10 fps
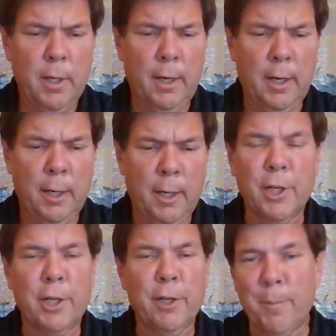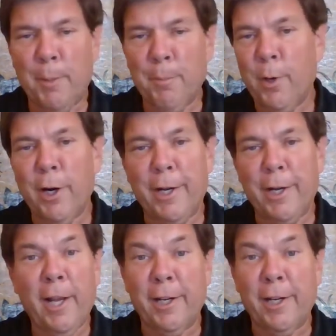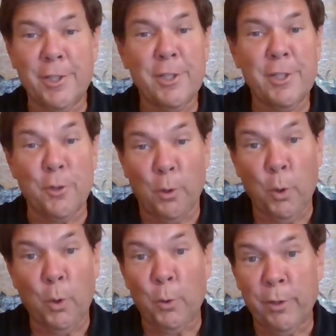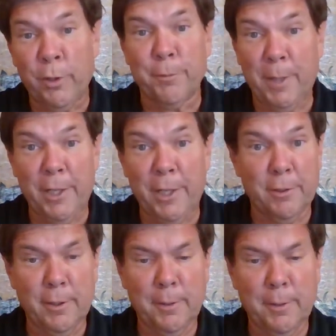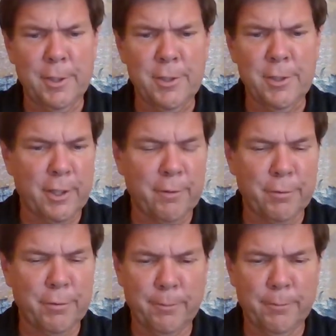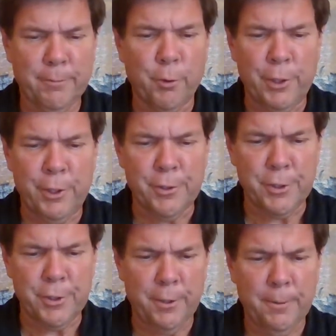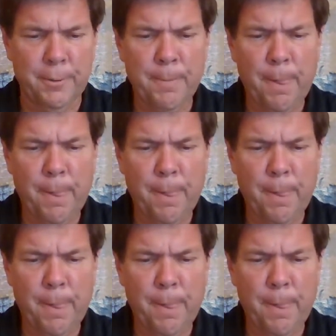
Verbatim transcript: Uh, I wish I could remember where I got it because this is old information. I mean, this is like from four years ago.